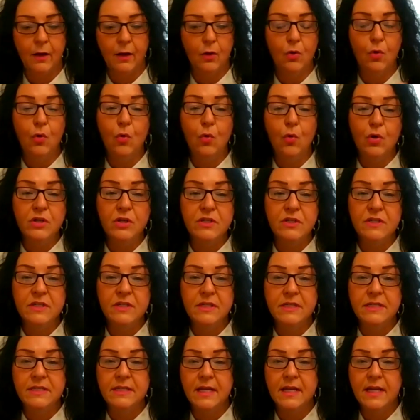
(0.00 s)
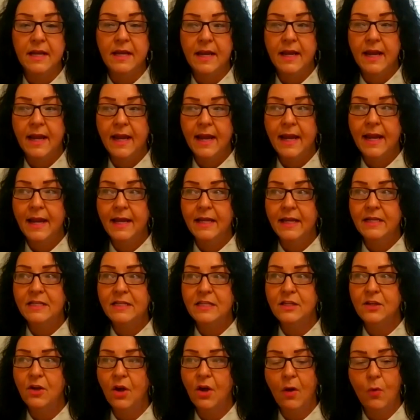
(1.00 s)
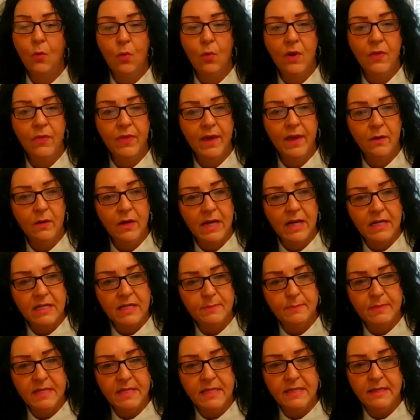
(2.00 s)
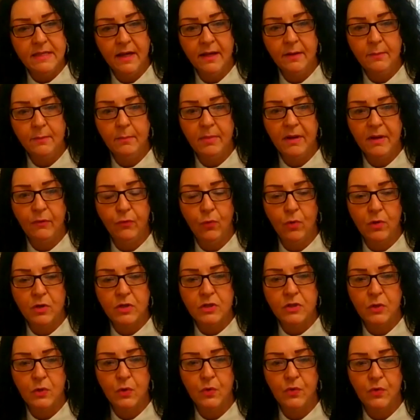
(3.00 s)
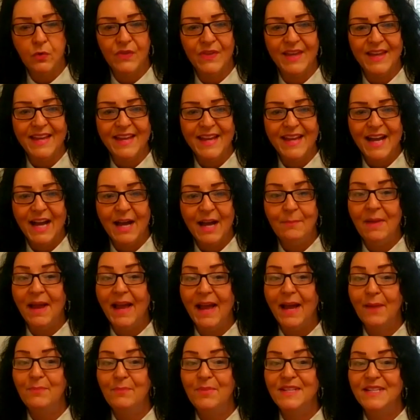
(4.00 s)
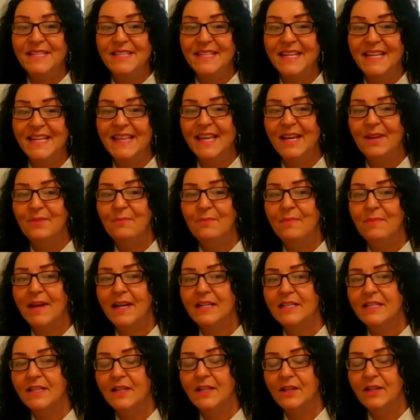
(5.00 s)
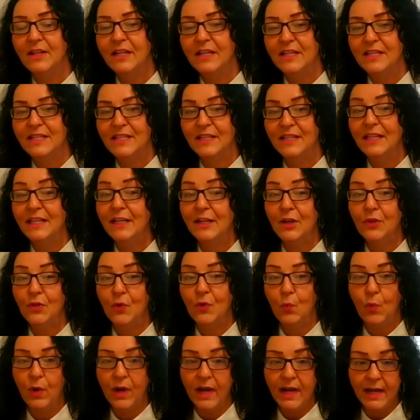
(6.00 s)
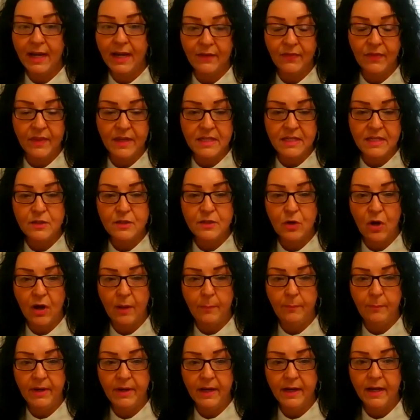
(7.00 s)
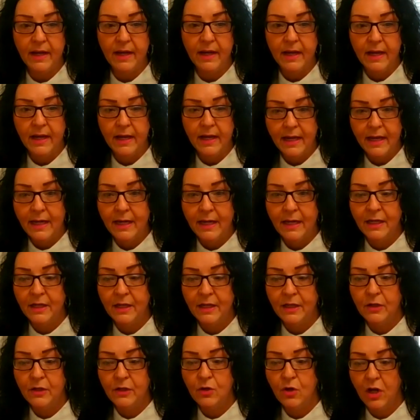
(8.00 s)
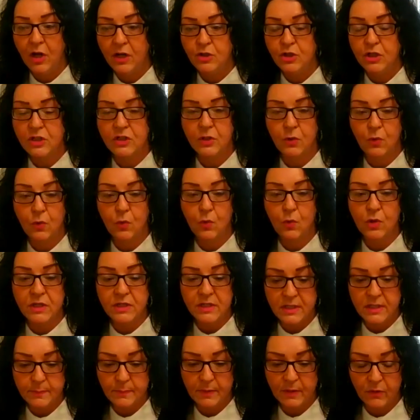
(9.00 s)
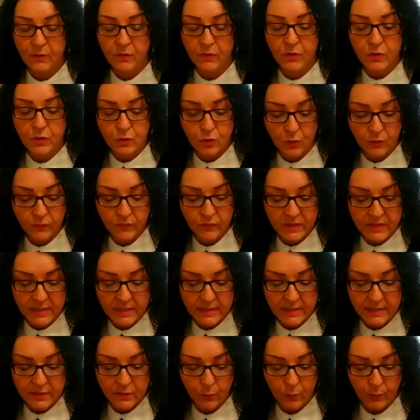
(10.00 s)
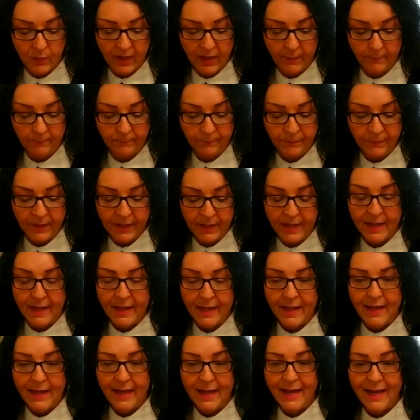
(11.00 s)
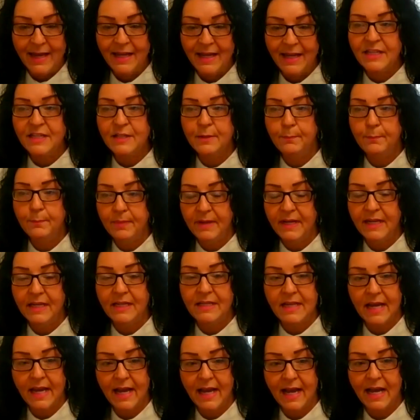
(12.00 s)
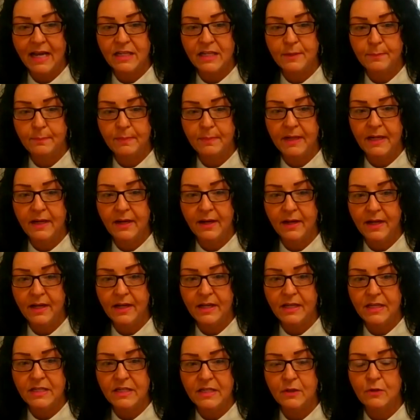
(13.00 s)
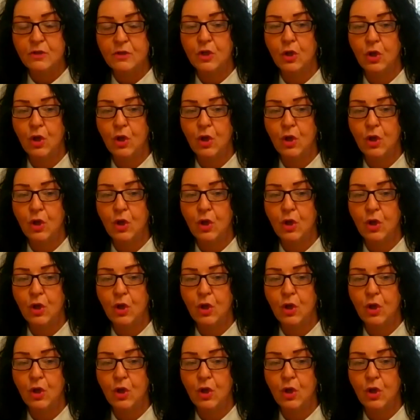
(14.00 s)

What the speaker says: courses. And it's not one that has been done before. So I'm happy to say that Max Hill is leading the way in this topic in not just the courses, but the services as well. And it's a big task because there's a